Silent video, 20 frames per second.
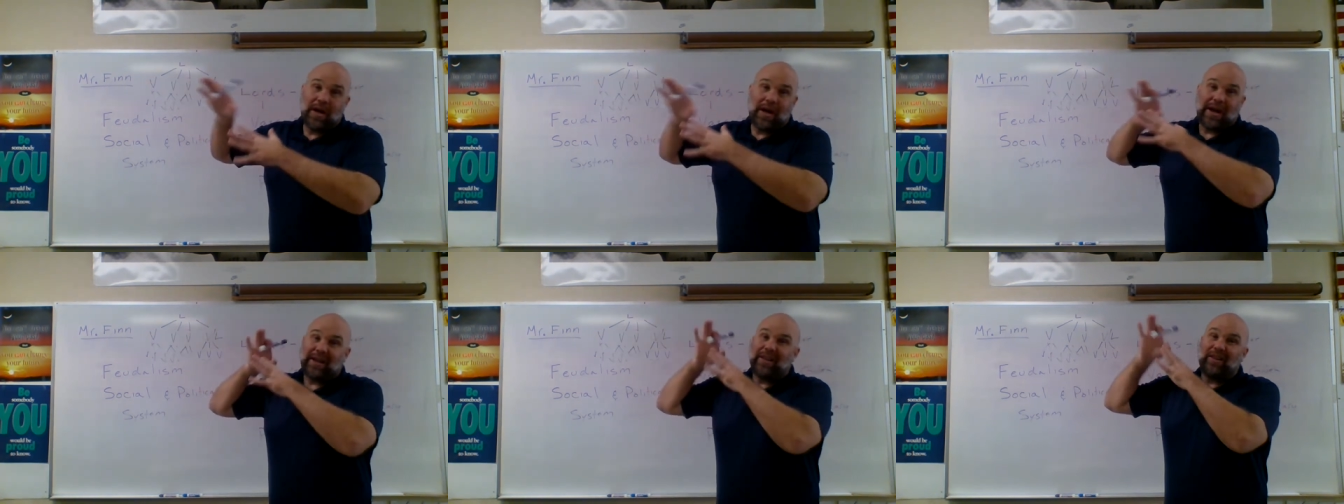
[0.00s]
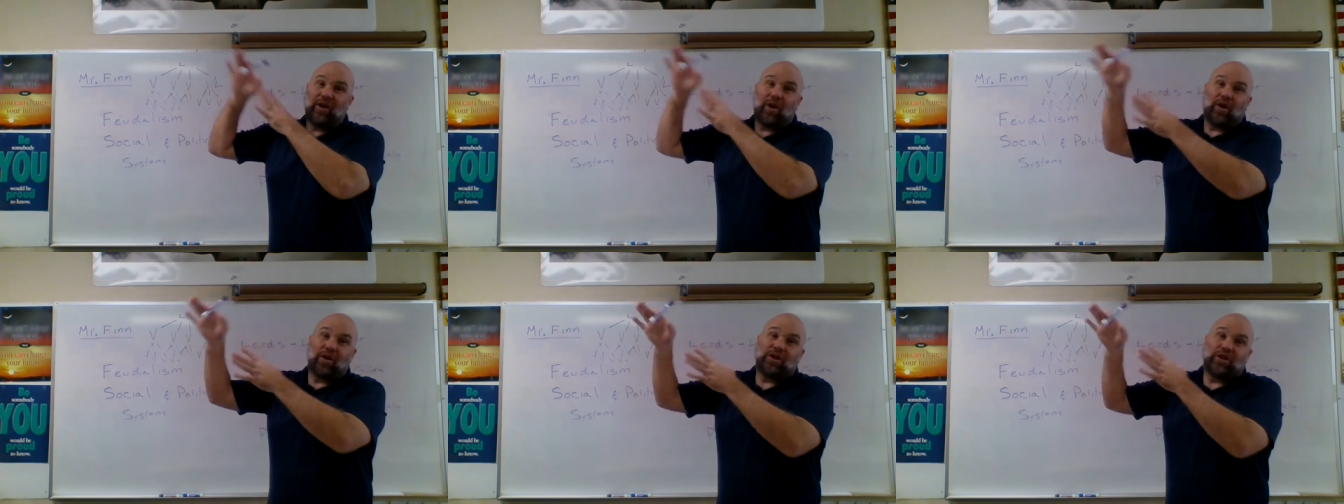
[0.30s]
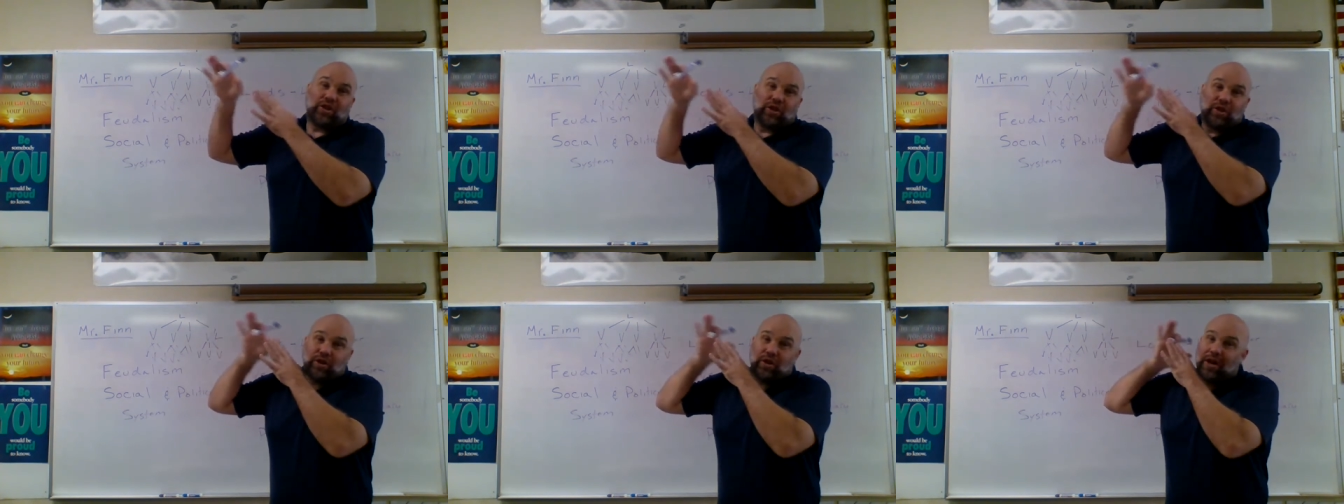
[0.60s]
a
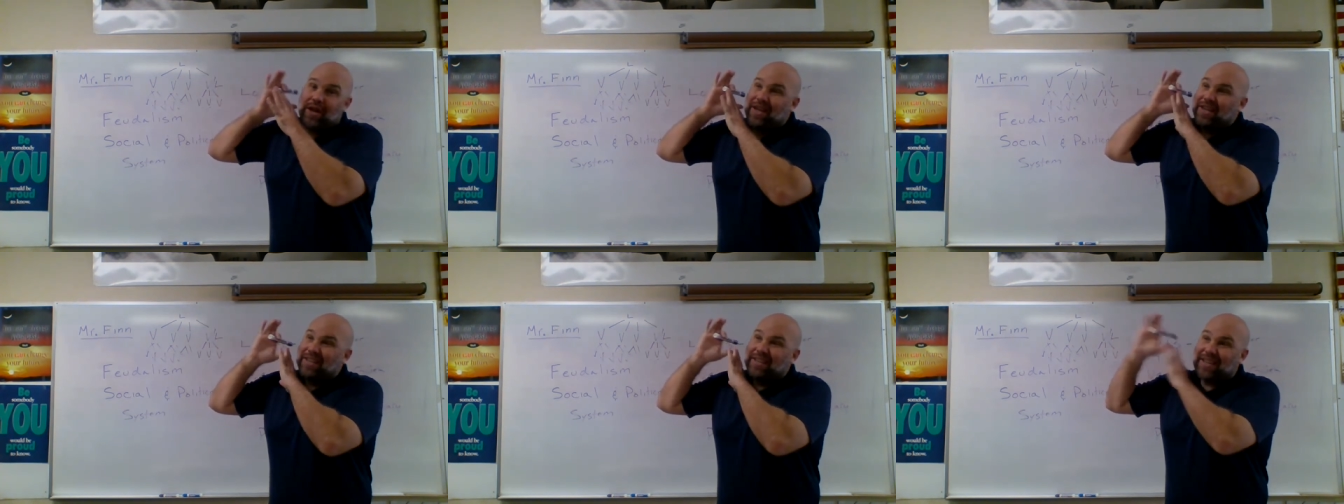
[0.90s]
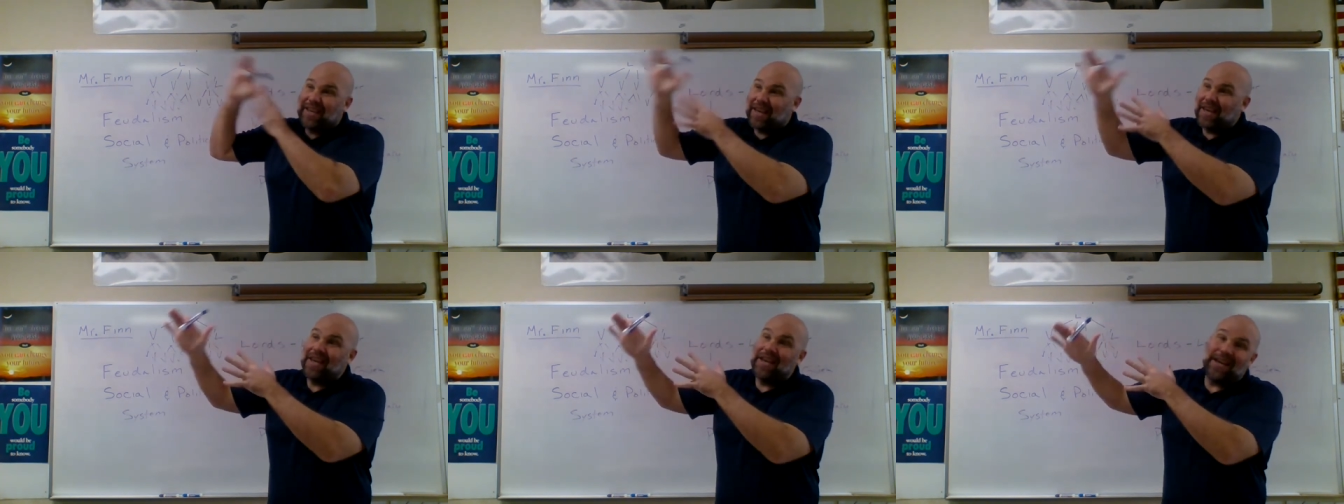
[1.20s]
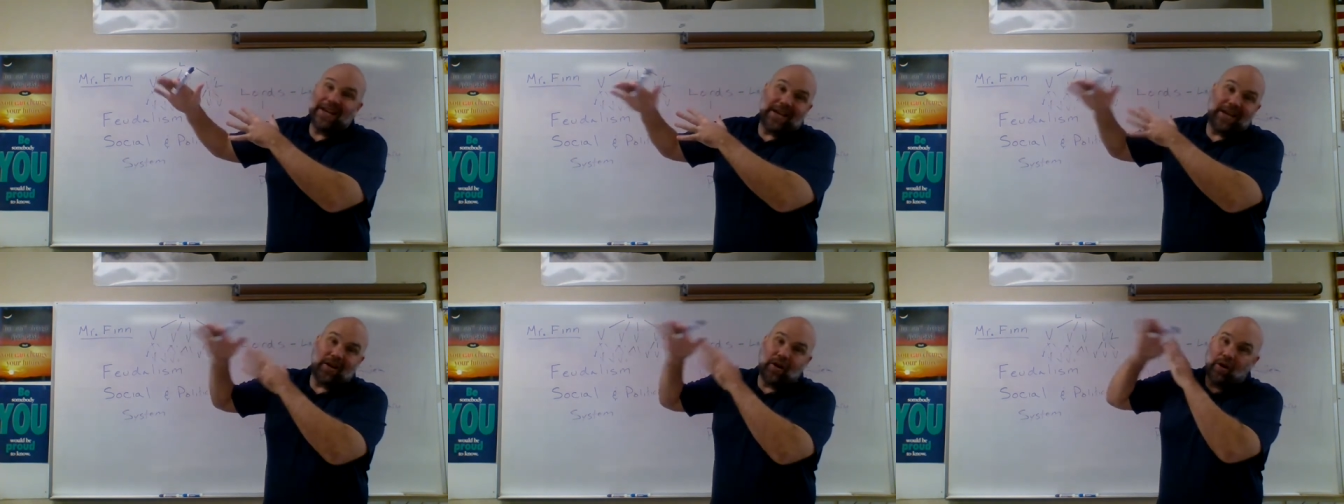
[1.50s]
larger
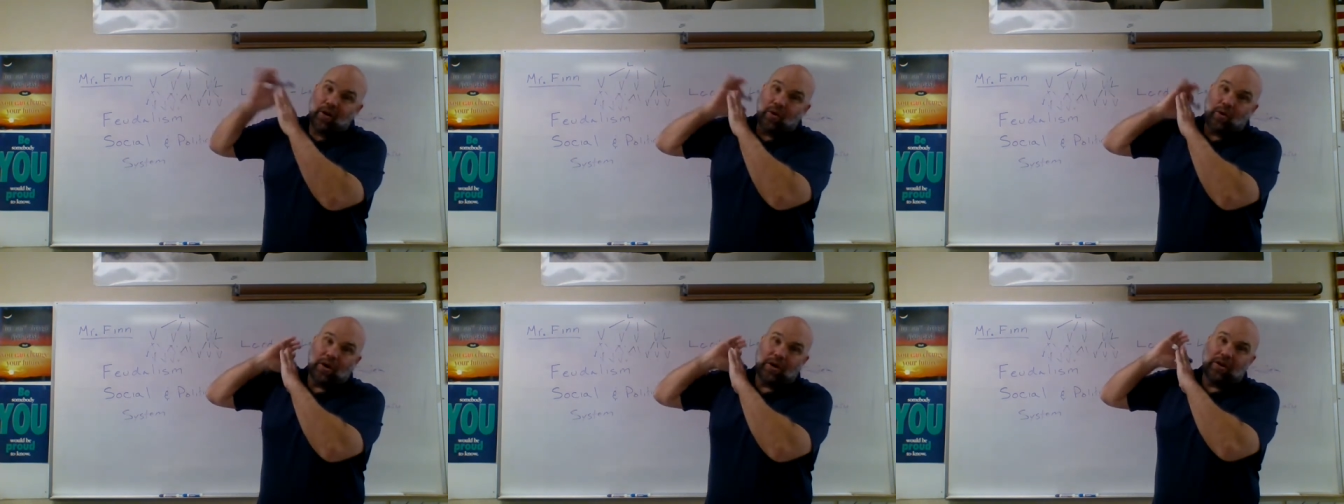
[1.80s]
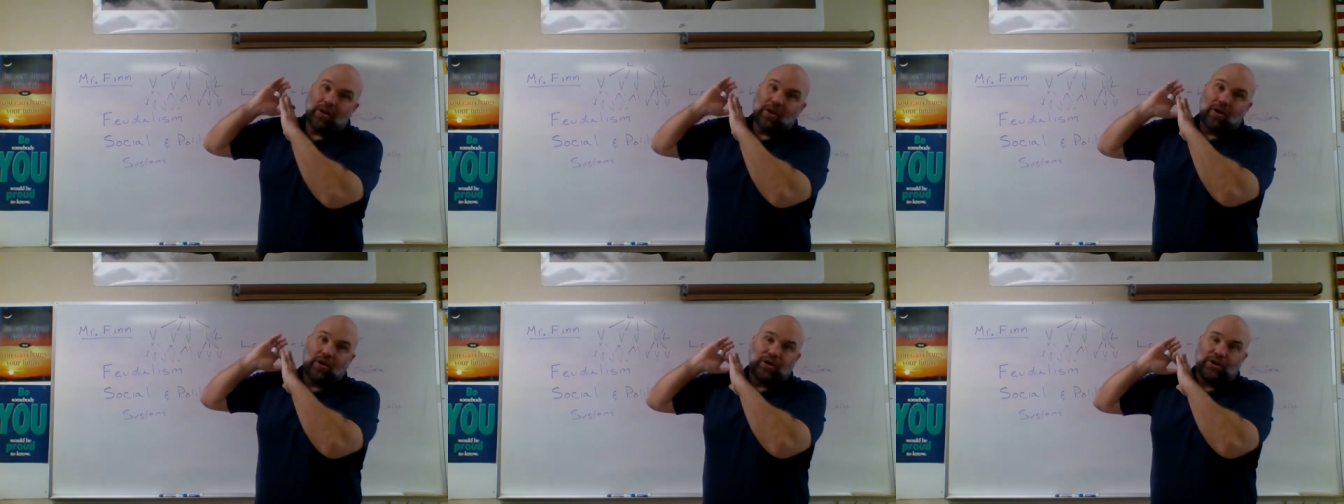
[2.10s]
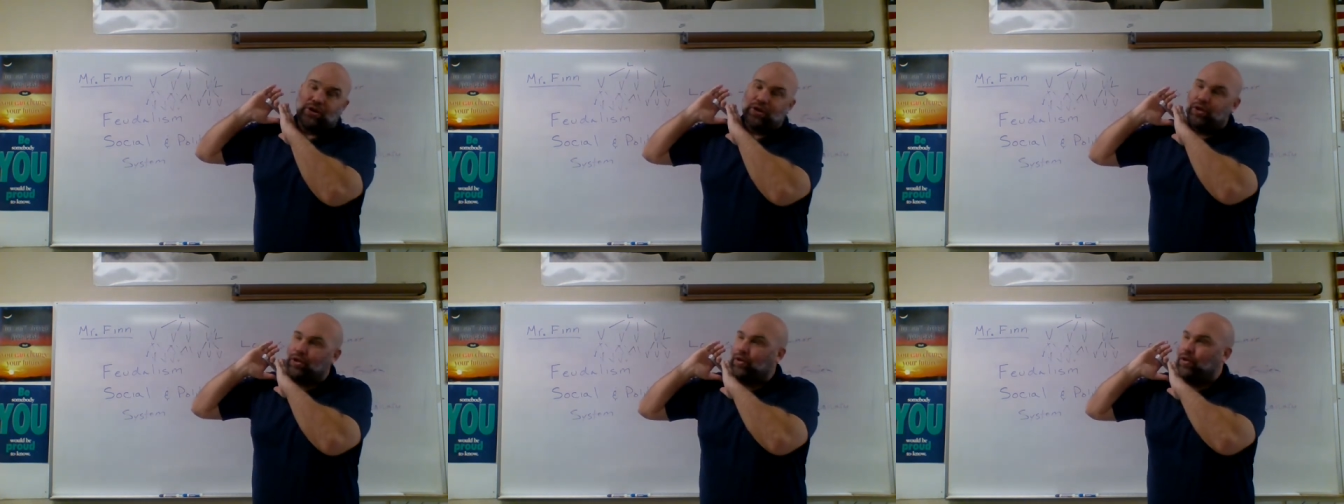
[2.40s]
king or a
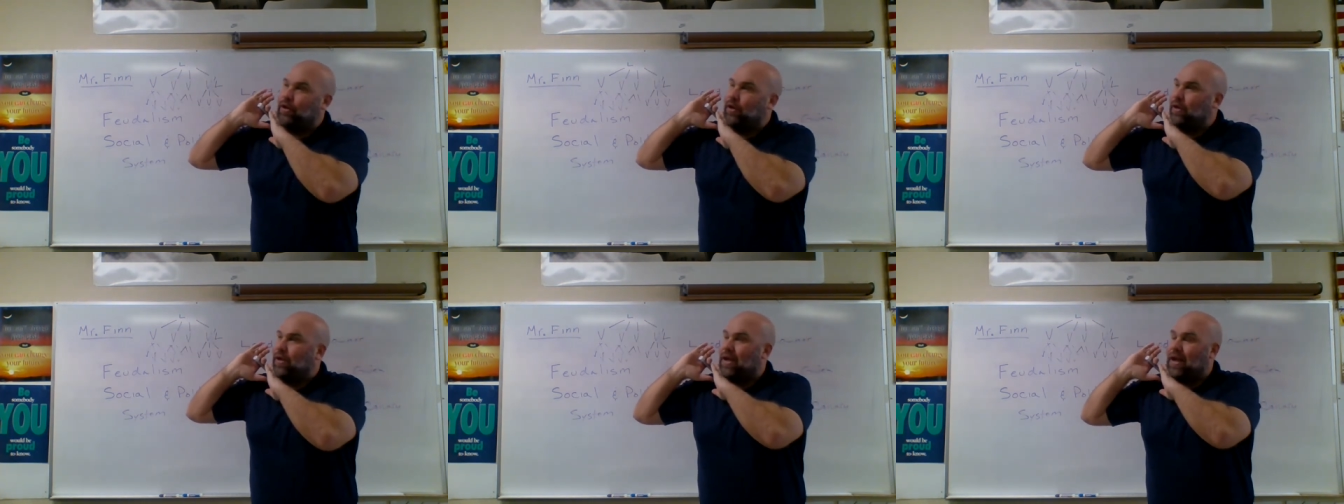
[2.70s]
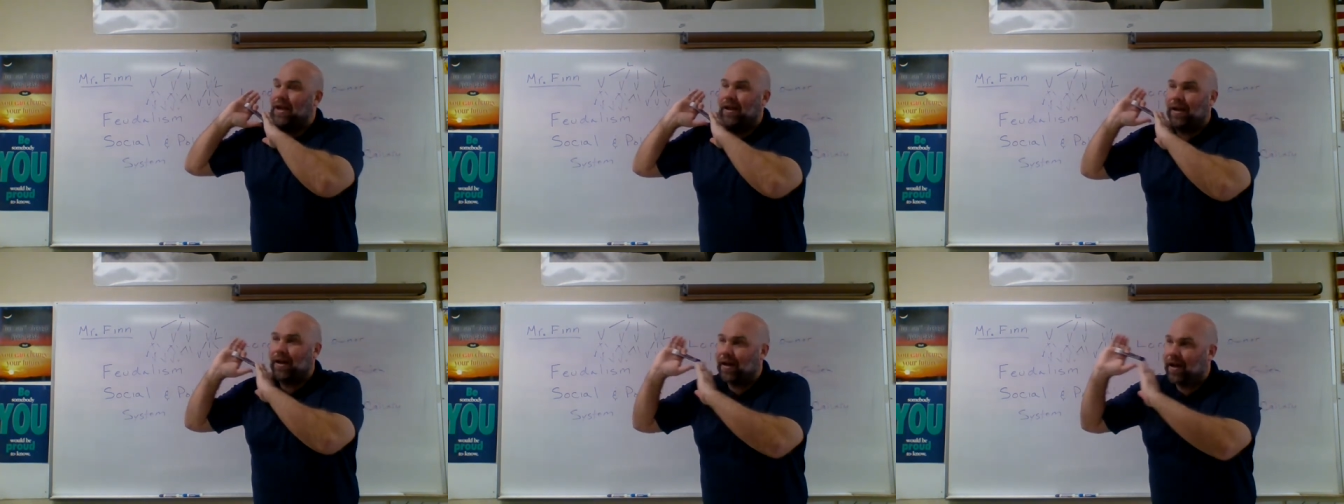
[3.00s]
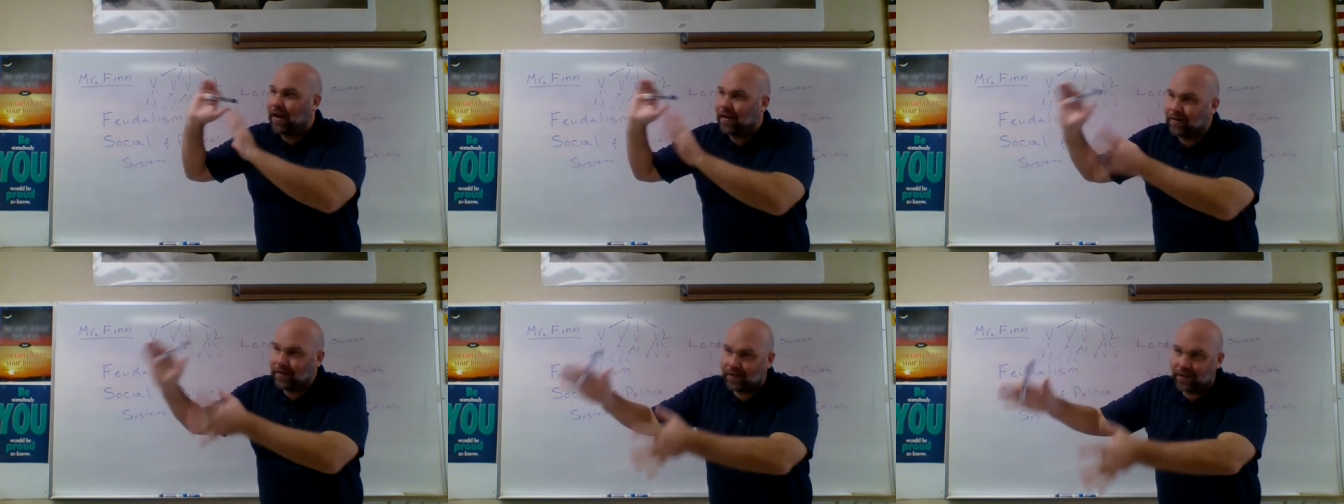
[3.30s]
larger uh,